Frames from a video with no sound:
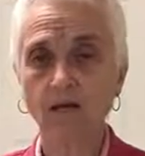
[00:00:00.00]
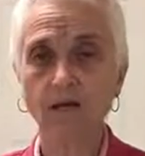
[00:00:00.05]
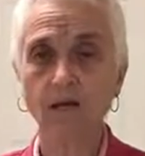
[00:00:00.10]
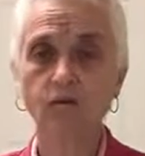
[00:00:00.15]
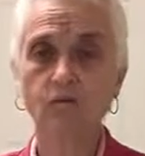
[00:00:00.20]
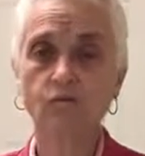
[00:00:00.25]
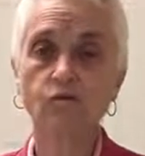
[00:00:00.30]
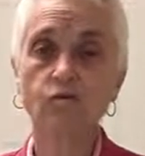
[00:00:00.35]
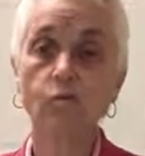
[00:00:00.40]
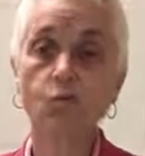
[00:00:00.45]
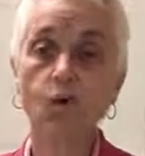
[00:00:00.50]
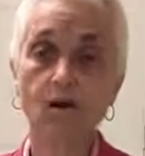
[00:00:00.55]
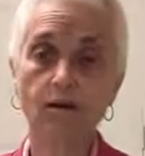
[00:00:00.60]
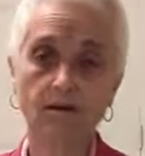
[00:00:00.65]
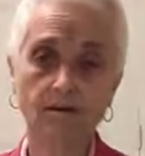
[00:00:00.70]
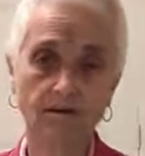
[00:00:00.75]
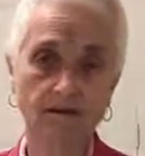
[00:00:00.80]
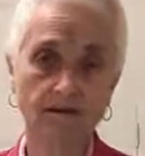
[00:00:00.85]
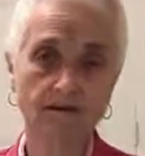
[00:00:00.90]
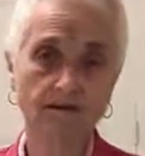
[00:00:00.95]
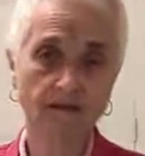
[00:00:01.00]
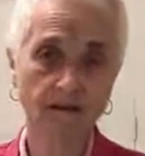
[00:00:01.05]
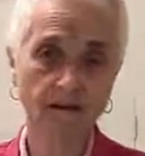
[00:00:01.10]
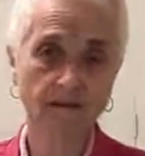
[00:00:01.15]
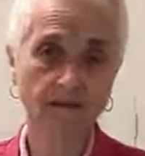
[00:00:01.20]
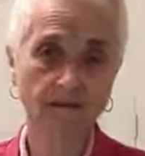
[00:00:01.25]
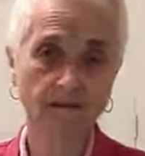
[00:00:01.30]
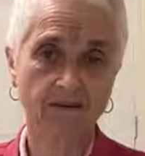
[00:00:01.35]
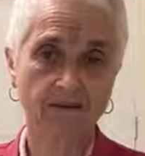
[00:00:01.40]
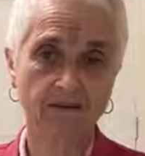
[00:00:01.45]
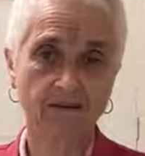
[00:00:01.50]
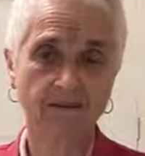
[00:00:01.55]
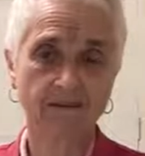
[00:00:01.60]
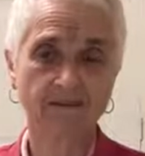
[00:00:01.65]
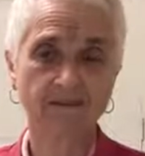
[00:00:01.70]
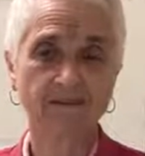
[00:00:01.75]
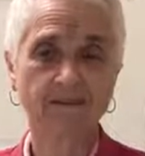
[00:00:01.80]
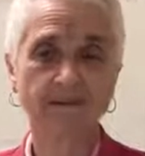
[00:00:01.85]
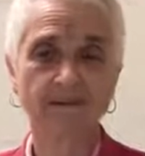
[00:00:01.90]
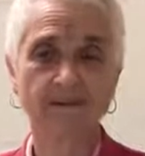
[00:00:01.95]
That was one thing
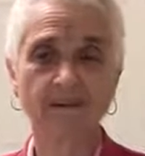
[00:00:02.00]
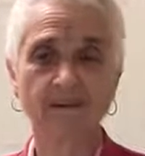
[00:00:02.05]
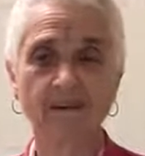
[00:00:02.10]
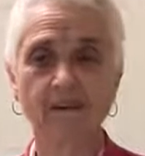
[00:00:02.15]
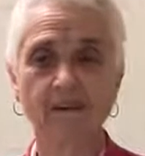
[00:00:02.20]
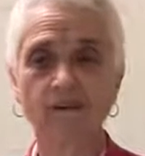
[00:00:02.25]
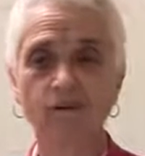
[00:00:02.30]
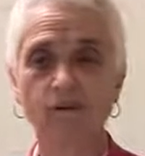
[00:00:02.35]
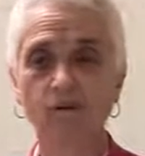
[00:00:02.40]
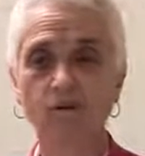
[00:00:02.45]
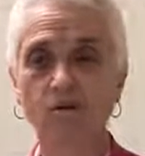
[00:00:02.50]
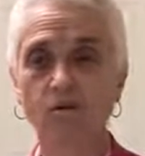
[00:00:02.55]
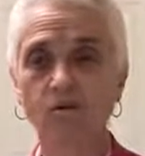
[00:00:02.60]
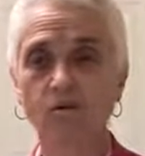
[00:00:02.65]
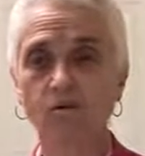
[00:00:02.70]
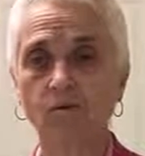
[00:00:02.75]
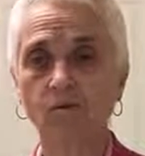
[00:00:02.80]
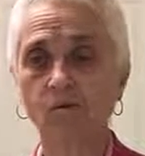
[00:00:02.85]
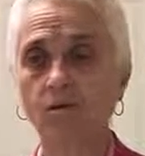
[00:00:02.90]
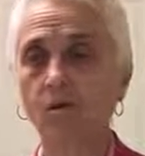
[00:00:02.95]
that he would do.